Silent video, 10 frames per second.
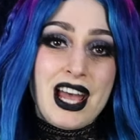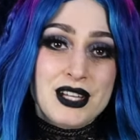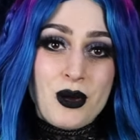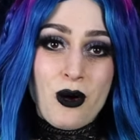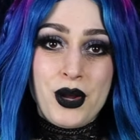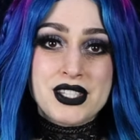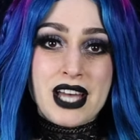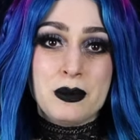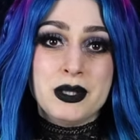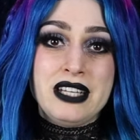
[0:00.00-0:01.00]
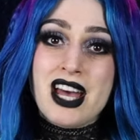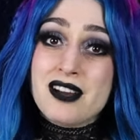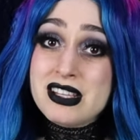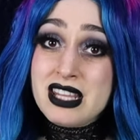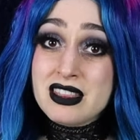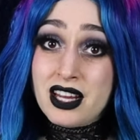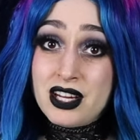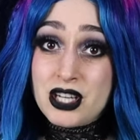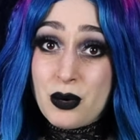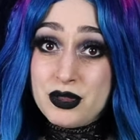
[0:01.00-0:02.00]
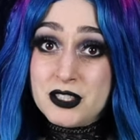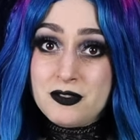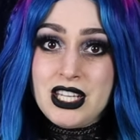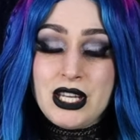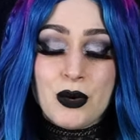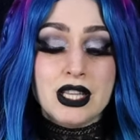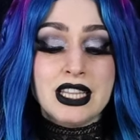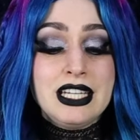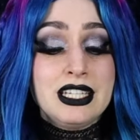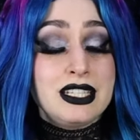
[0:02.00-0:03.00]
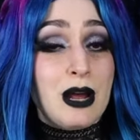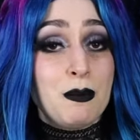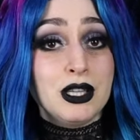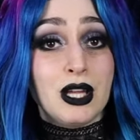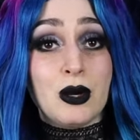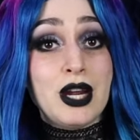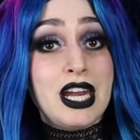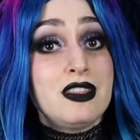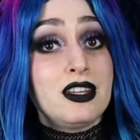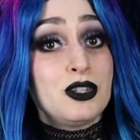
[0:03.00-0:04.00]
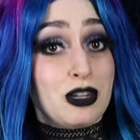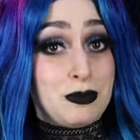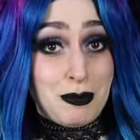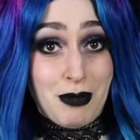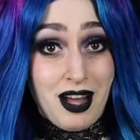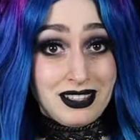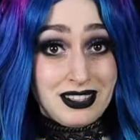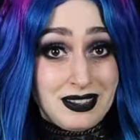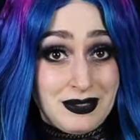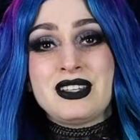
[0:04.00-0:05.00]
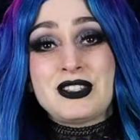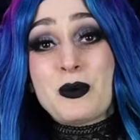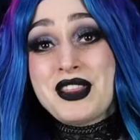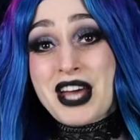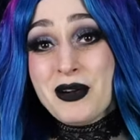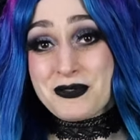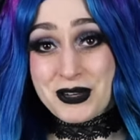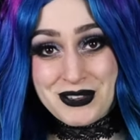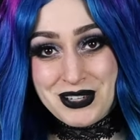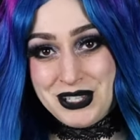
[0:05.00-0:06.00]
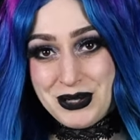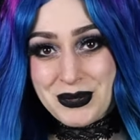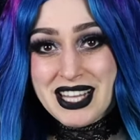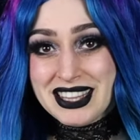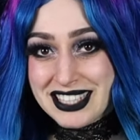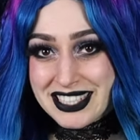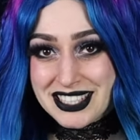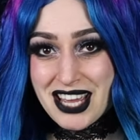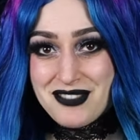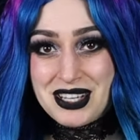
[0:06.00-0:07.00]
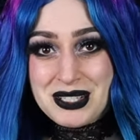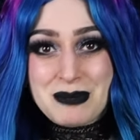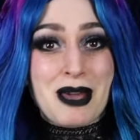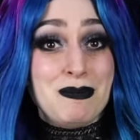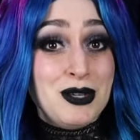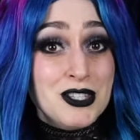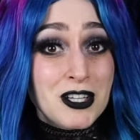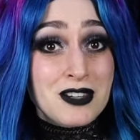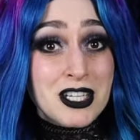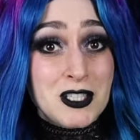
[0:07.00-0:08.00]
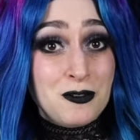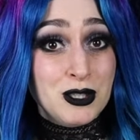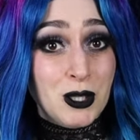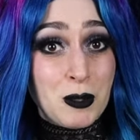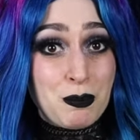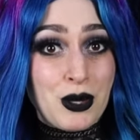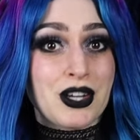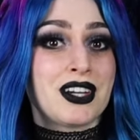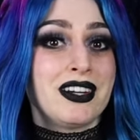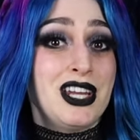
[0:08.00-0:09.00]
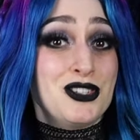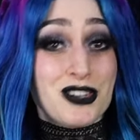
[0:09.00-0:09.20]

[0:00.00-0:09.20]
As always, I will leave everything that I show in this video linked down below in the description box. So without further ado, let's dive into my music festival lookbook and